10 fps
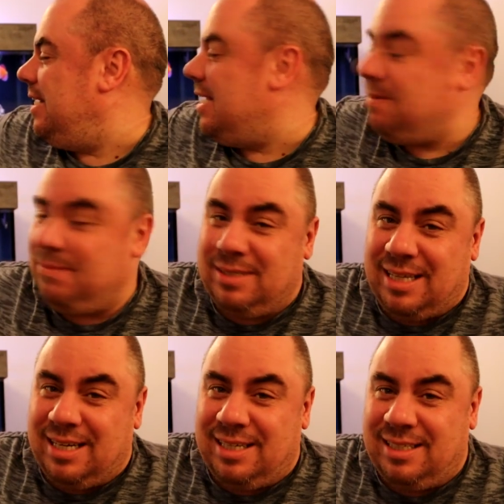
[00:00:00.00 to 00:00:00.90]
It's
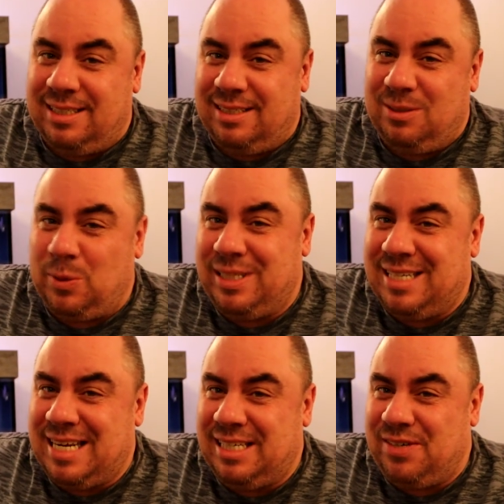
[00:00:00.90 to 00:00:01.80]
kind of
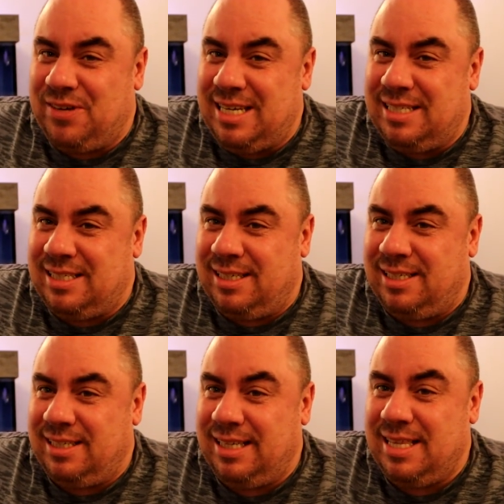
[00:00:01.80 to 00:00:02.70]
29 degrees
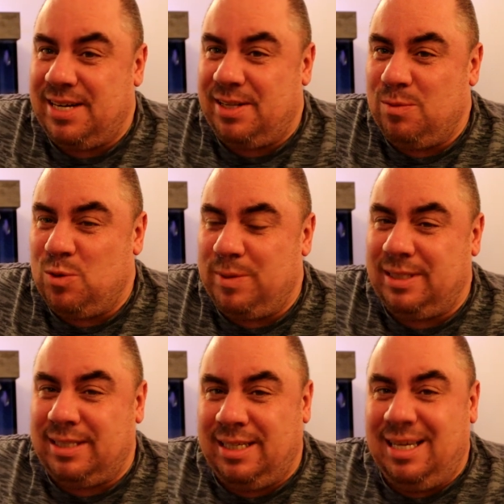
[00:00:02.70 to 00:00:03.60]
in there at the
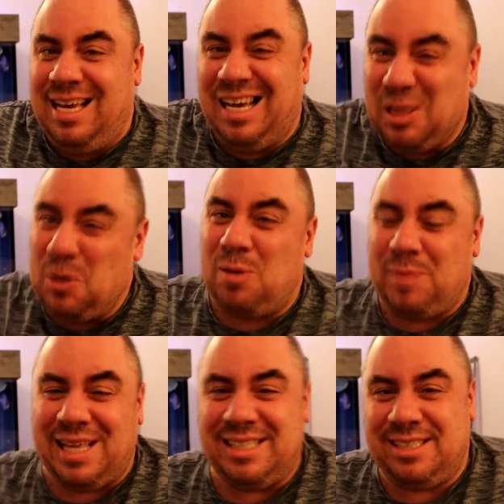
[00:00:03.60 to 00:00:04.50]
moment. A lot of
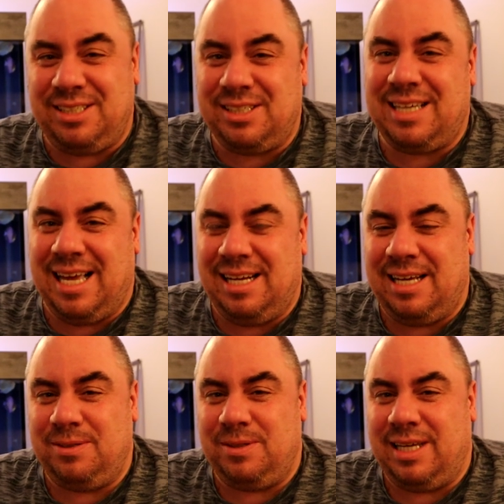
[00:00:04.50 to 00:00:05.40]
plants just can't
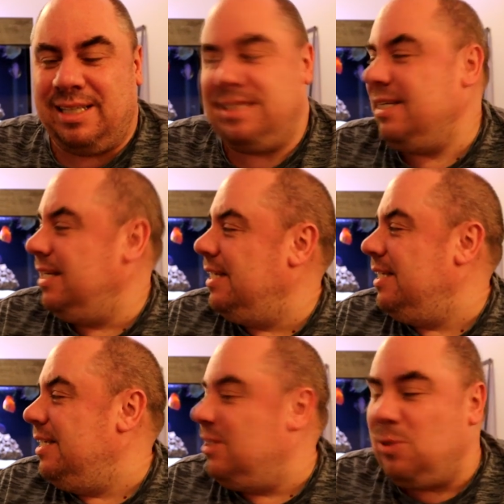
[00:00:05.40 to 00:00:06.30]
handle that.
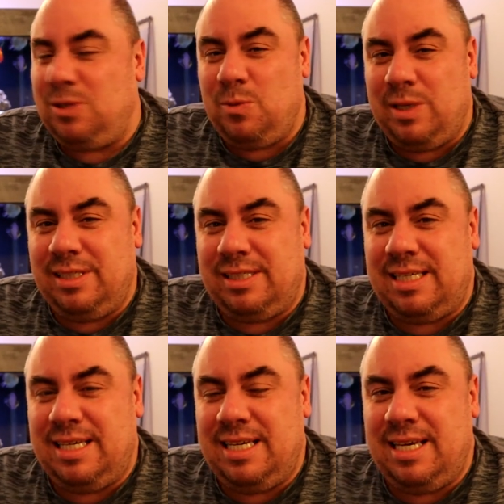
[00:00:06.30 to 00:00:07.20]
So you will
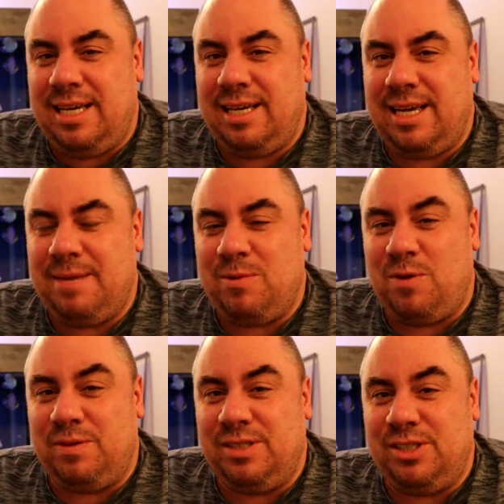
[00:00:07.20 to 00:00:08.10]
see,
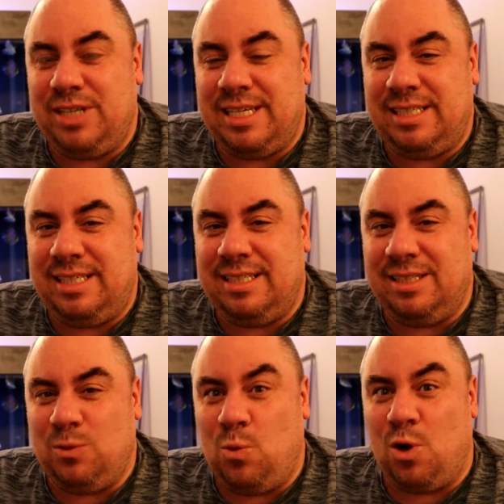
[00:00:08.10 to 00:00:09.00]
often suggested
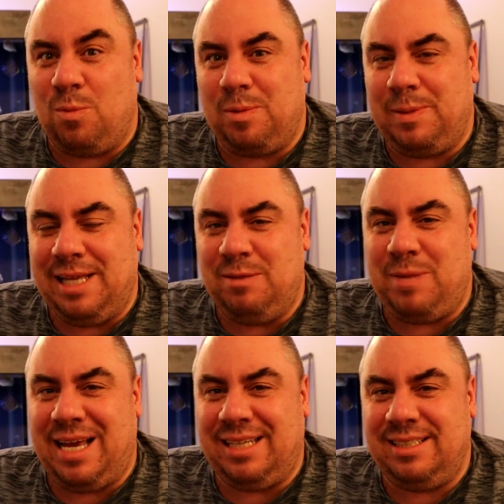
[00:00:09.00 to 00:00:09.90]
in the warmer plant
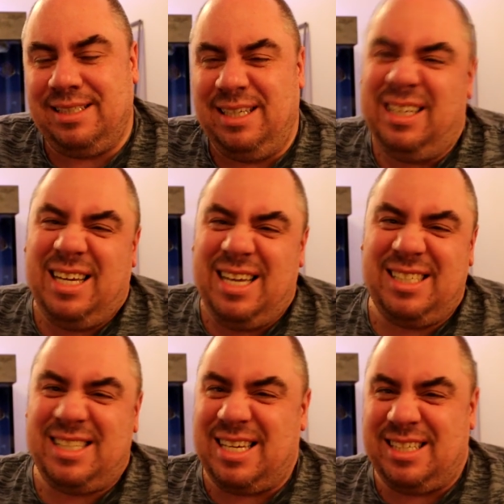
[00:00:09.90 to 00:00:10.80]
packs,
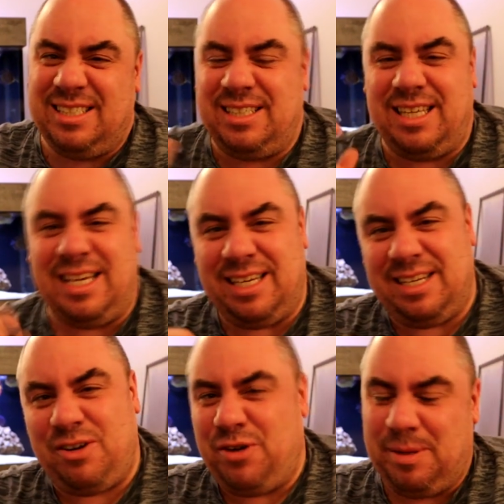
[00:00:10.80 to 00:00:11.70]
it's things
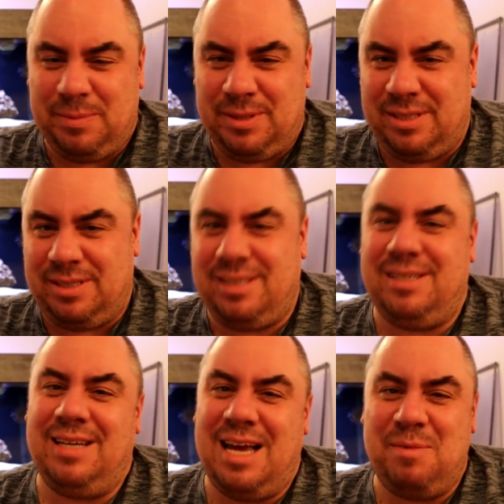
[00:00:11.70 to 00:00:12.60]
like crypts,
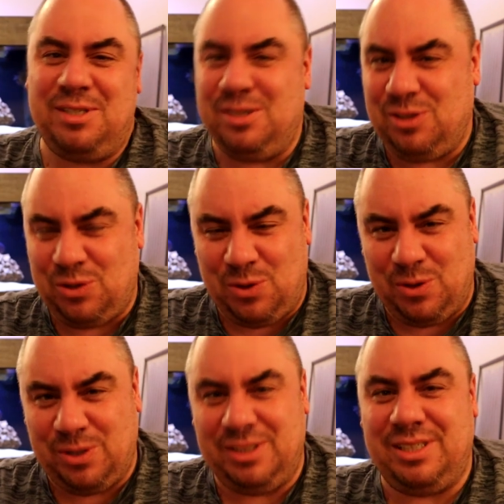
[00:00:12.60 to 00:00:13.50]
Amazon
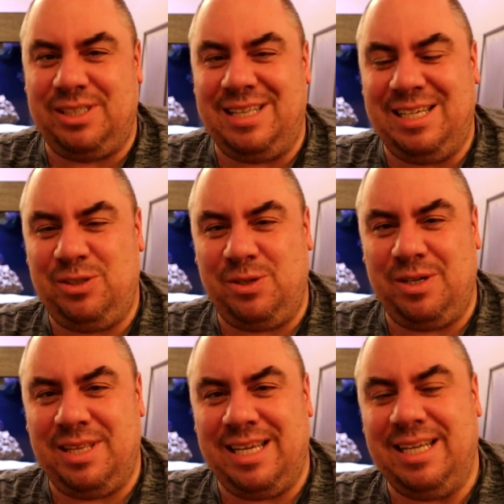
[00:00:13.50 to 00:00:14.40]
swords, that sort
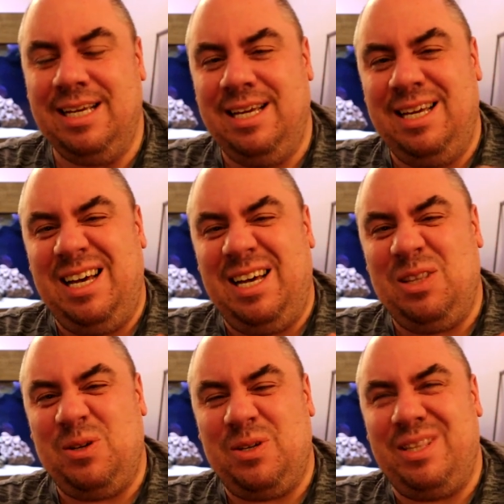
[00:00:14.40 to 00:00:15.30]
of thing. A
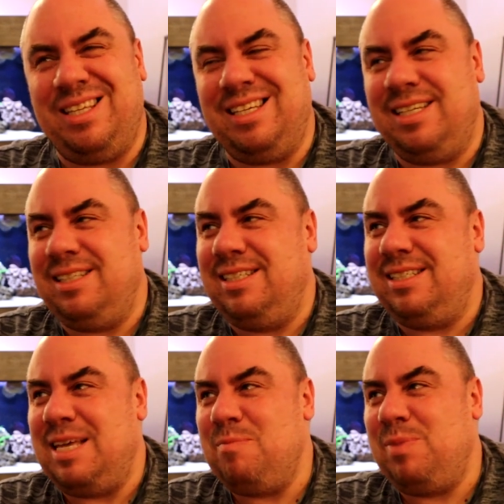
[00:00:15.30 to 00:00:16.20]
lot of the
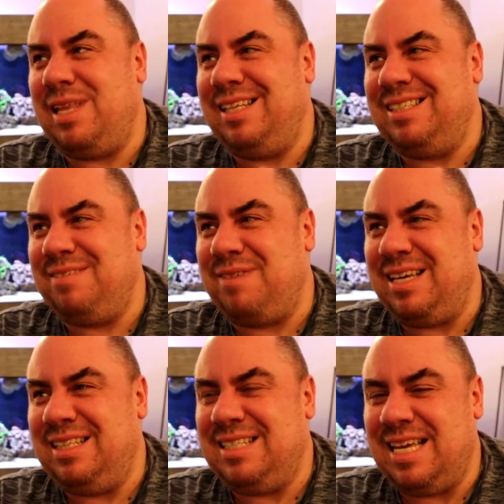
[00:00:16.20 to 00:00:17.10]
stem plants I
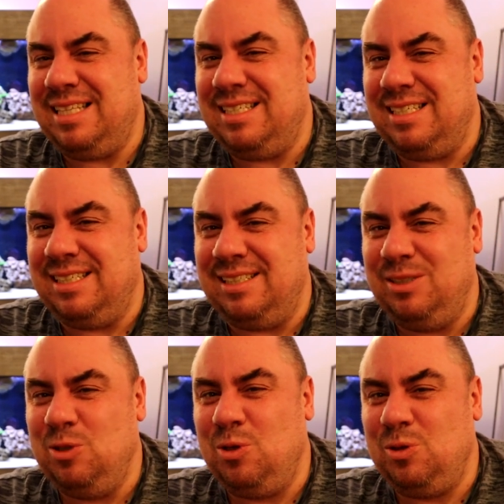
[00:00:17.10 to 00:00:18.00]
find tend to
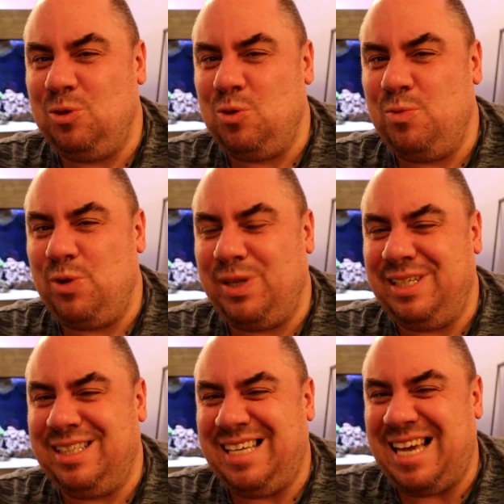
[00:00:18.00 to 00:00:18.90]
not do
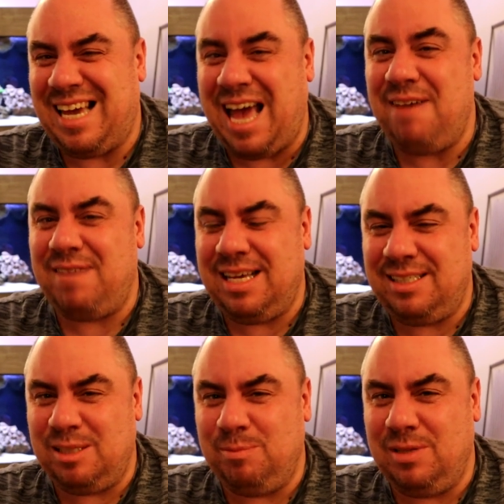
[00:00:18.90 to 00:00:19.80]
brilliantly. I have
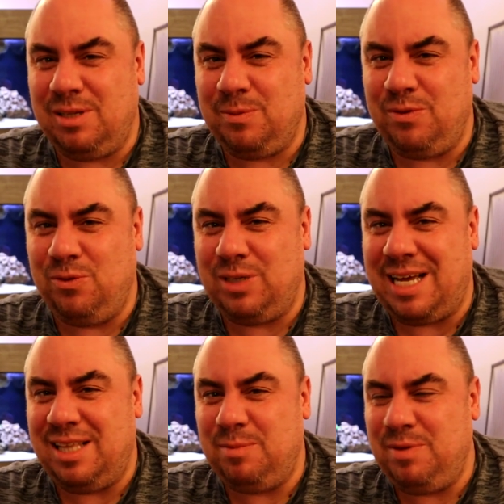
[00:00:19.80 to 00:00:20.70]
had some luck with
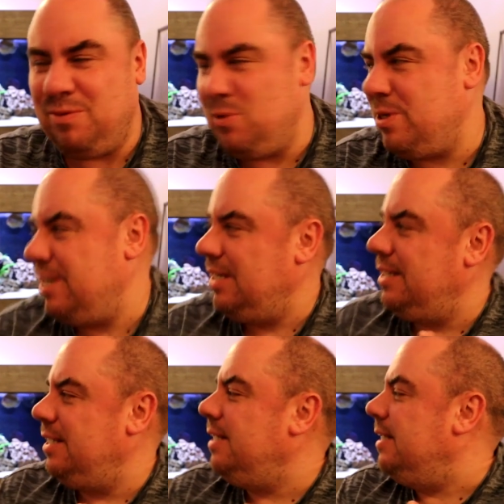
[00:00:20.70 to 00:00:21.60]
Rotala before,
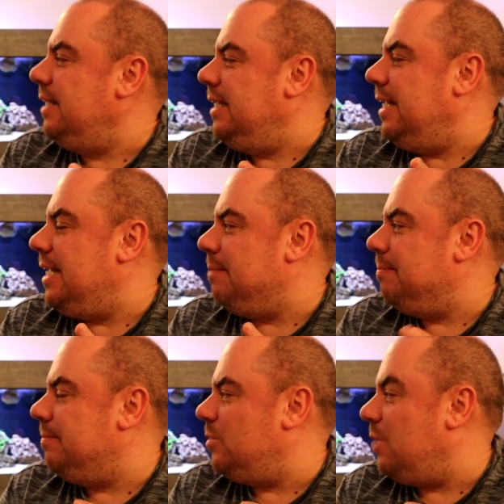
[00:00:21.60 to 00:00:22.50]

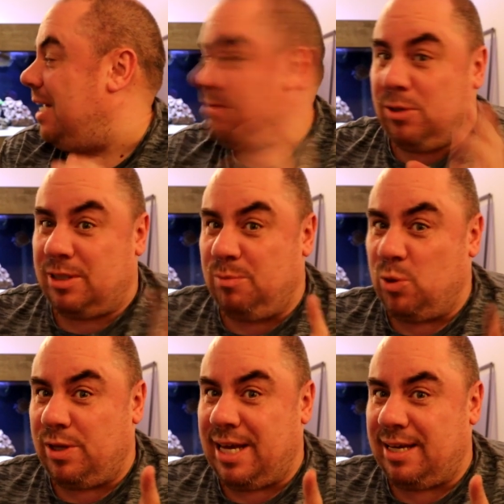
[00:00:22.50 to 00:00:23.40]
so I have got some
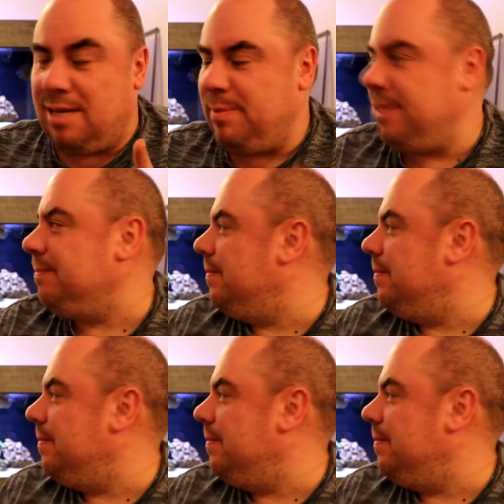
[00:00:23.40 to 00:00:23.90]
more of that coming.